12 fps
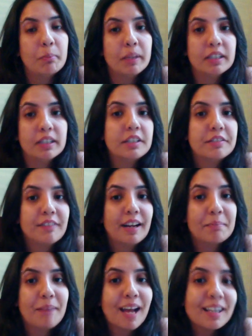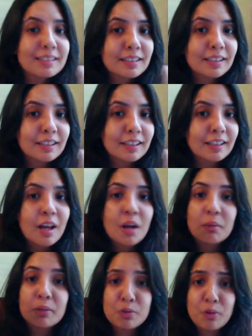but the divine masculine
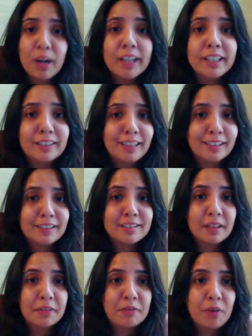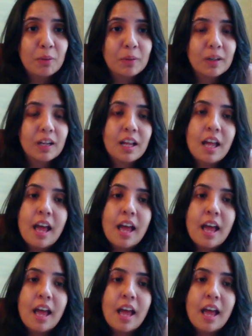was ready to take the step forward.